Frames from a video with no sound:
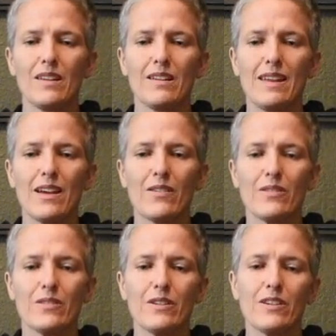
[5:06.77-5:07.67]

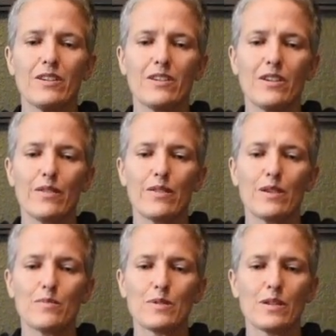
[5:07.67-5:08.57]
Now our
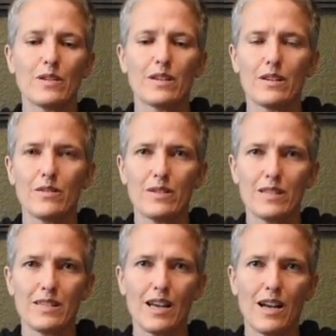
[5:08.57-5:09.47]
thumbs are going to go on
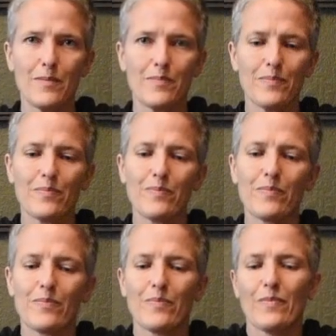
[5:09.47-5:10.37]
top.
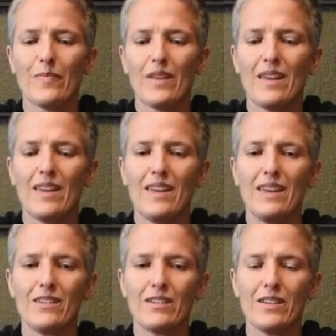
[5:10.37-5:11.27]

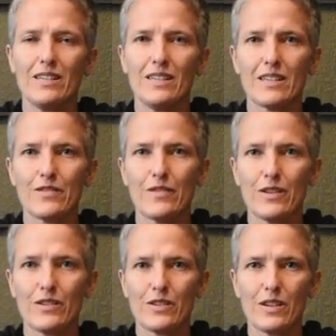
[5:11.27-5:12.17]
And our index
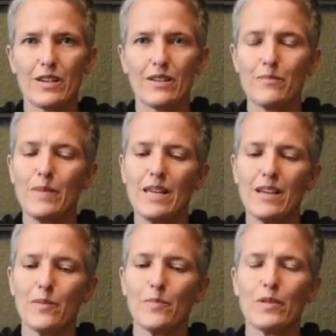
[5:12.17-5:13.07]
fingers are going to meet
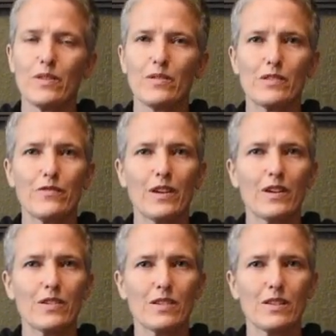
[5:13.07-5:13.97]
up with those
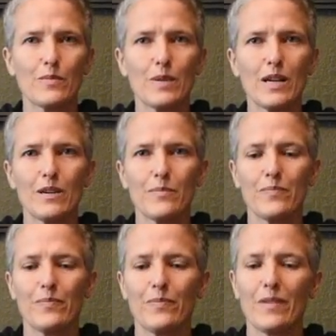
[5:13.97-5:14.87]
fingers on the bottom.
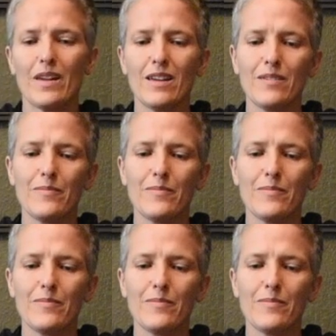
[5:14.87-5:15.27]
Okay?